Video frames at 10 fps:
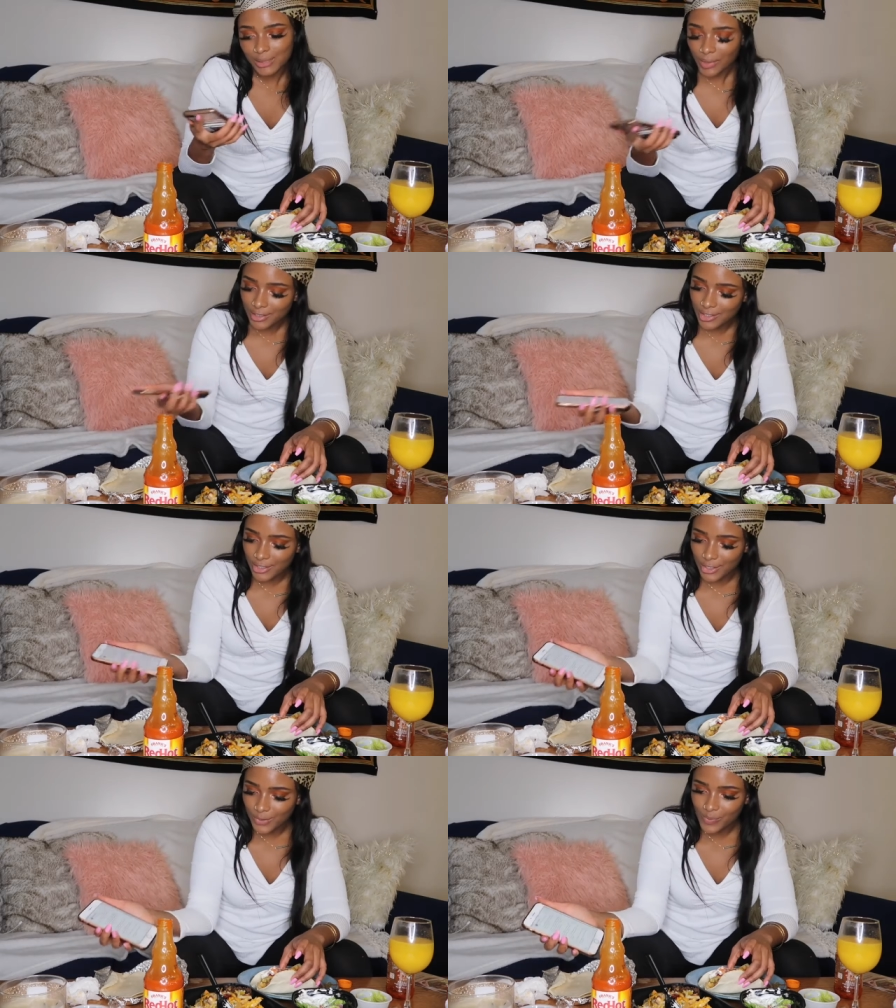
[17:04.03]
sponsor
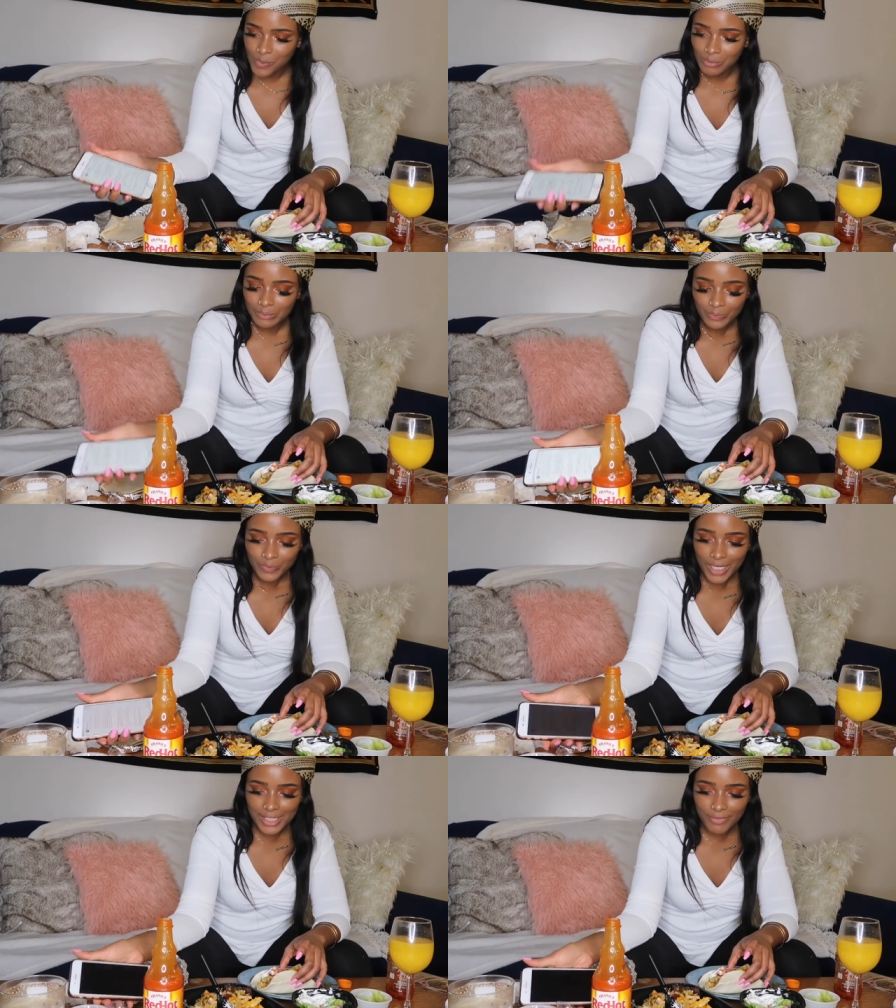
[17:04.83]
you?
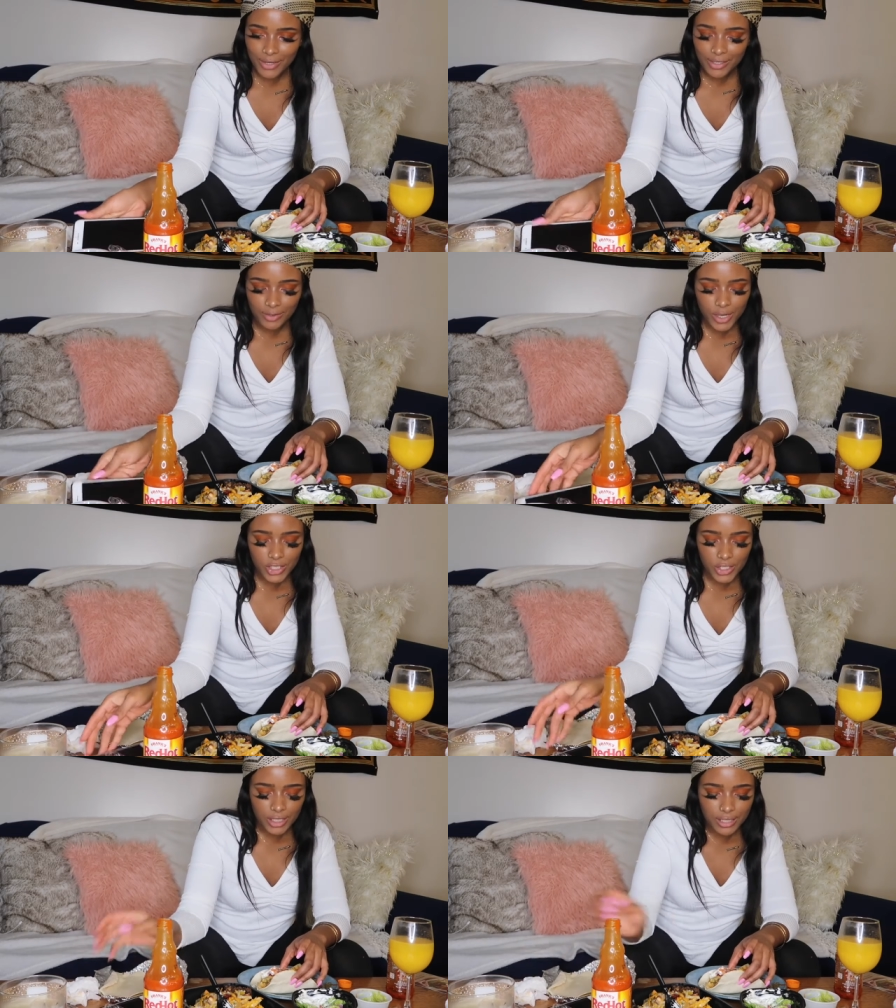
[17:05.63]
That's a very good
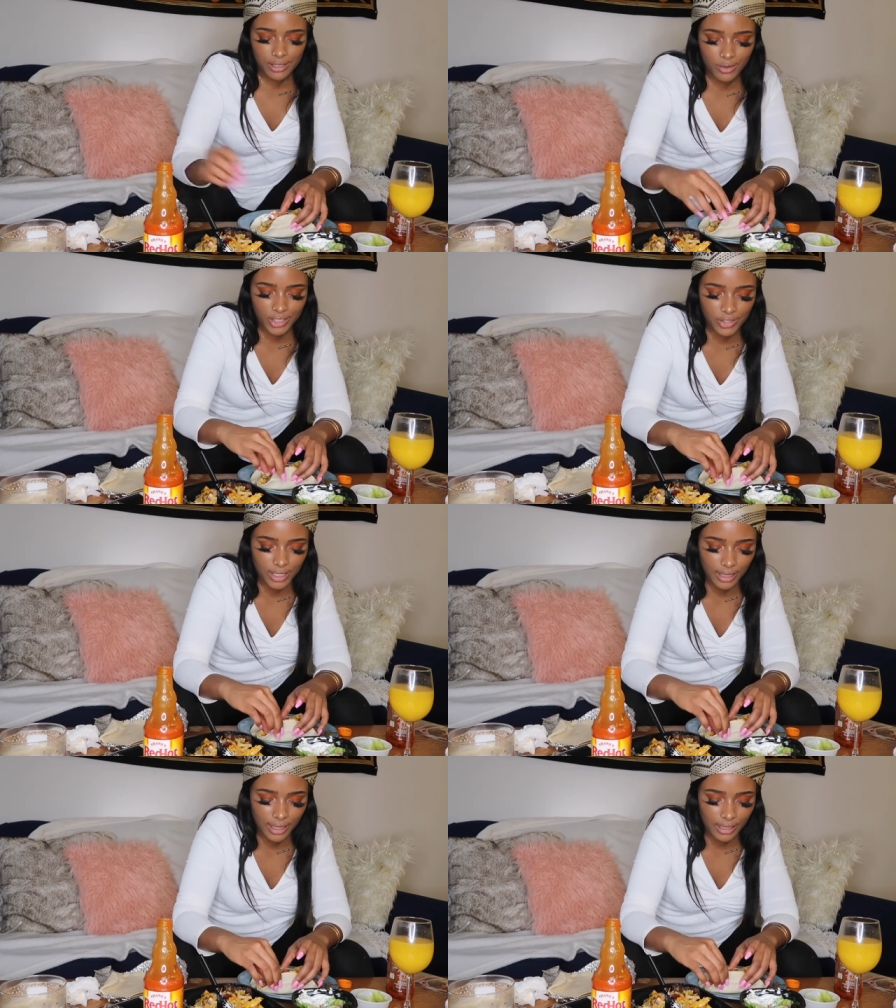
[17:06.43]
question. That's a question
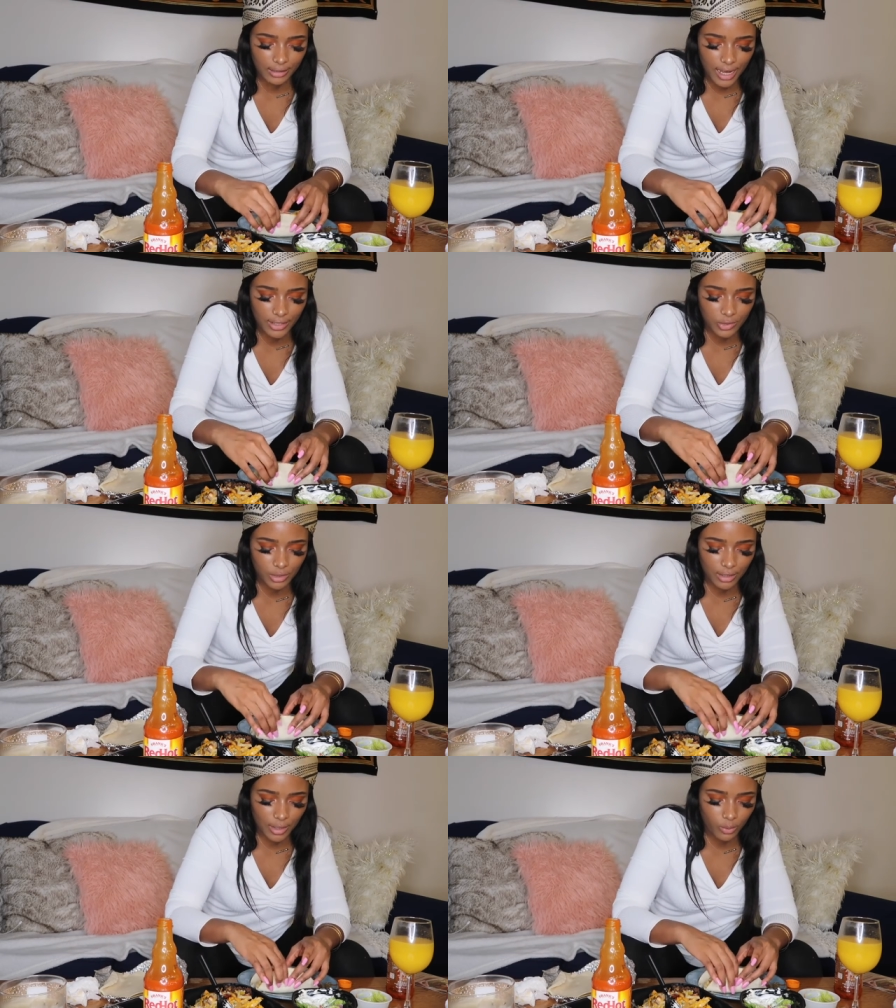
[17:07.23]
that like aligns
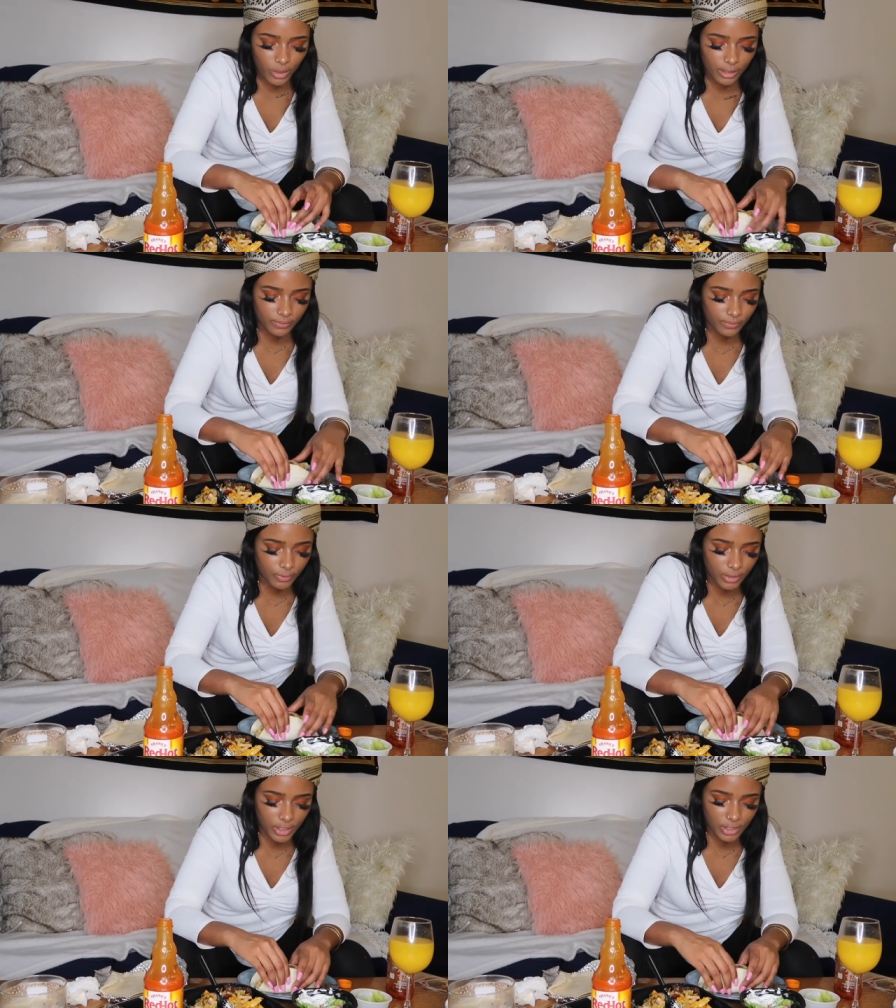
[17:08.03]
with like what
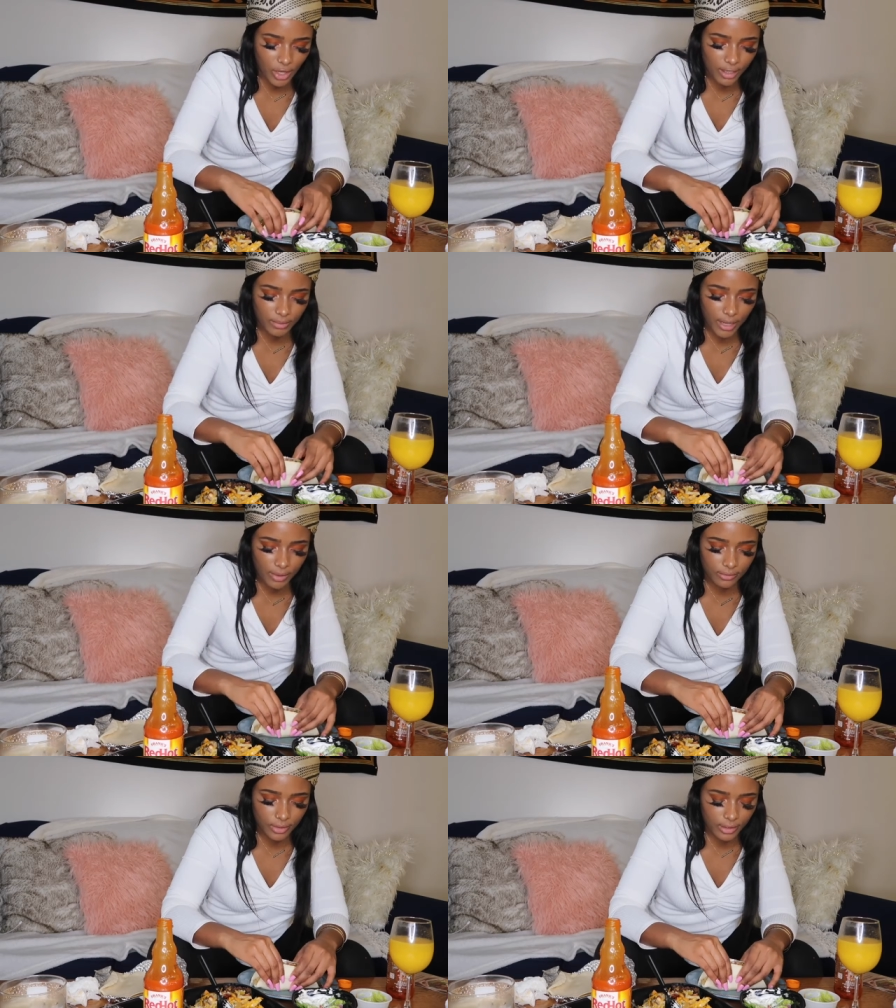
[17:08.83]
we just talked
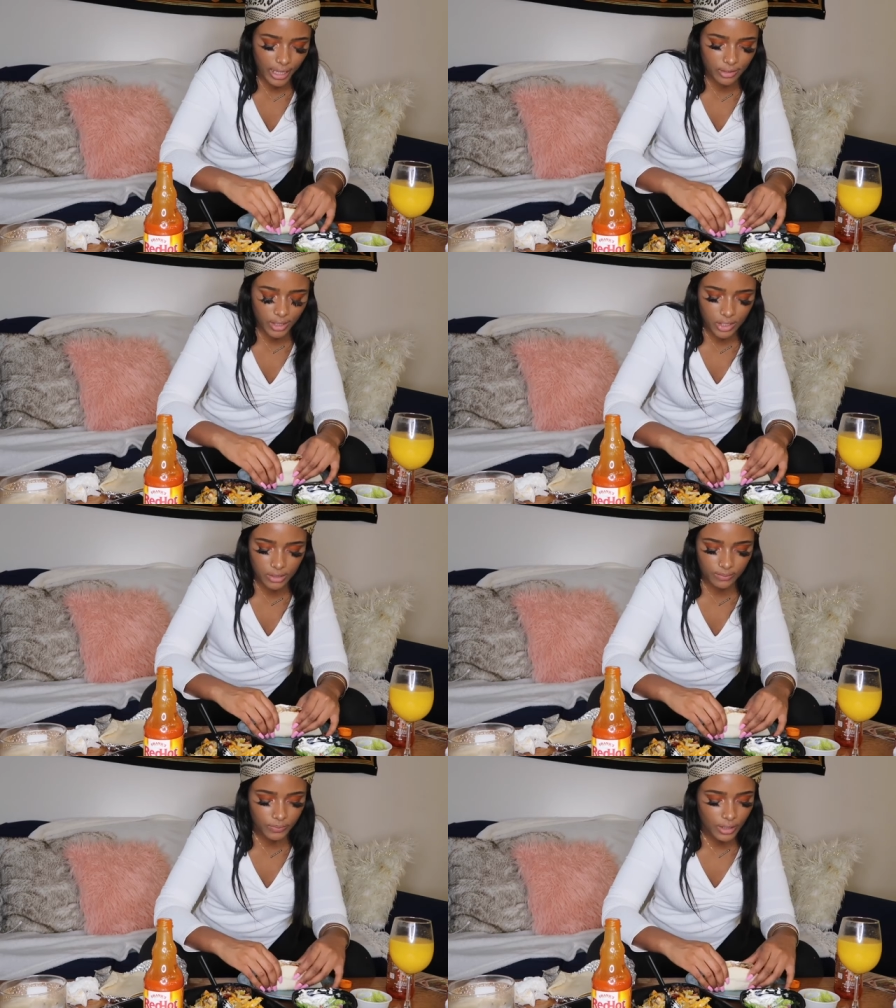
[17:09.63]
about, the last
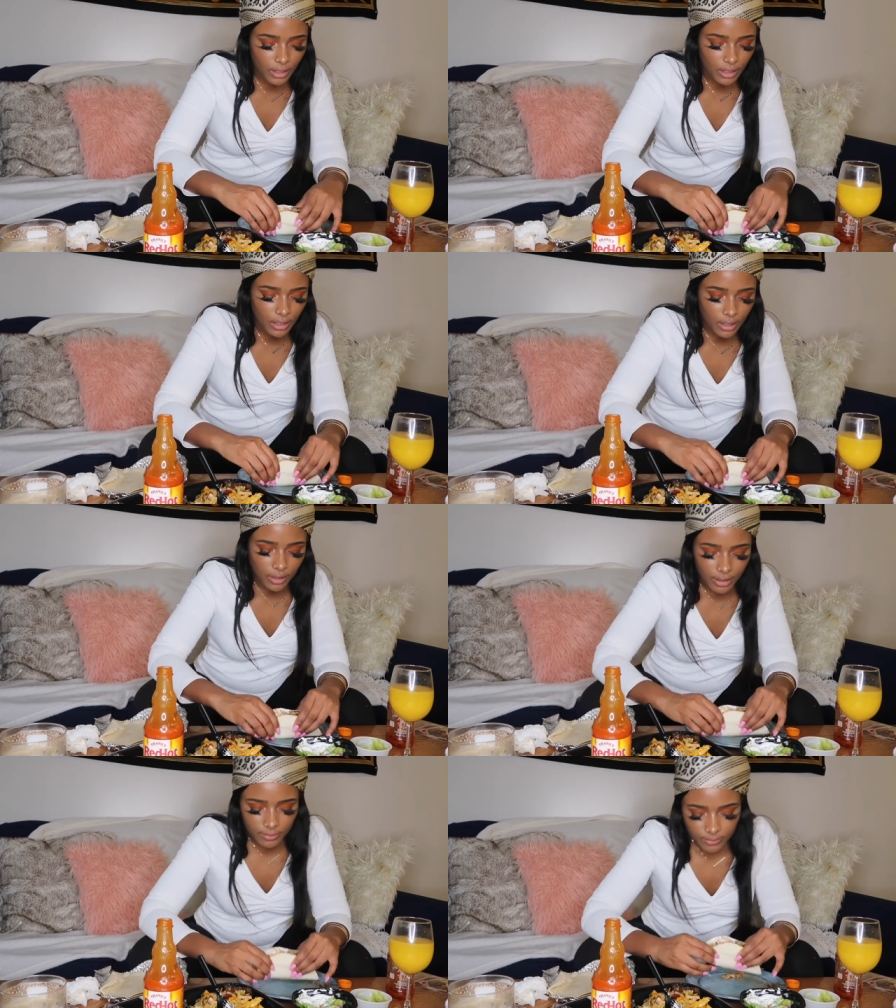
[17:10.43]
question.
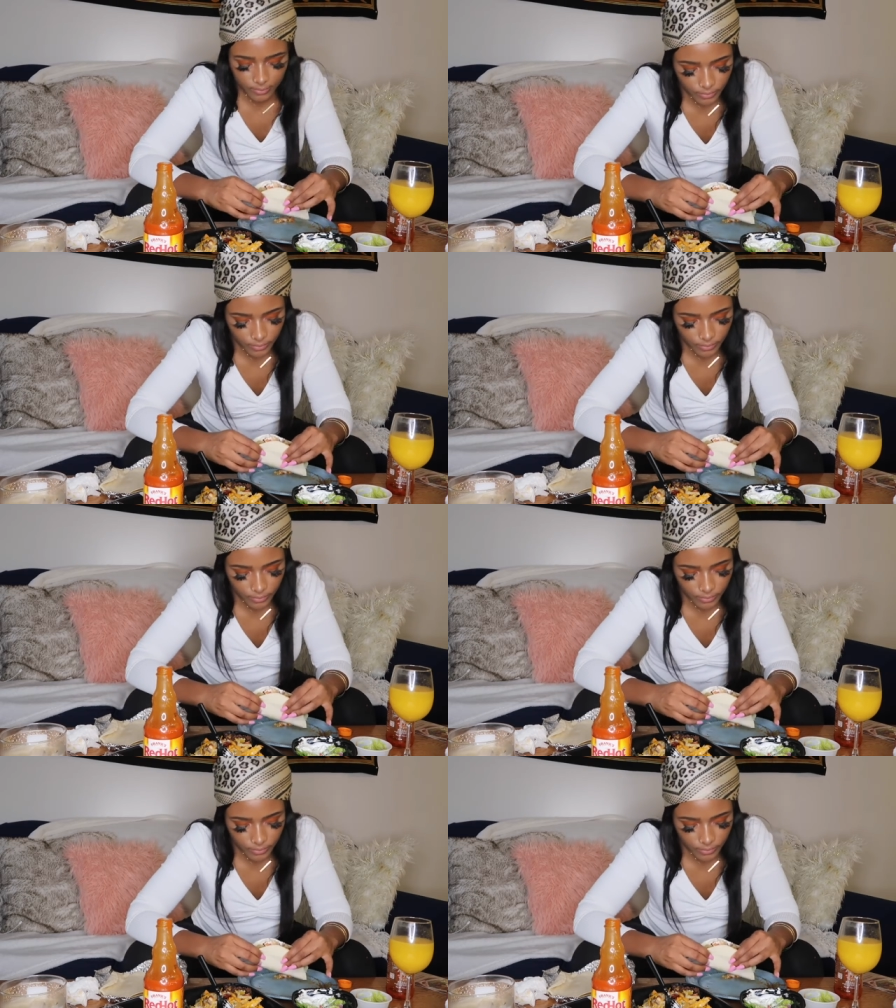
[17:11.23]
Hold on.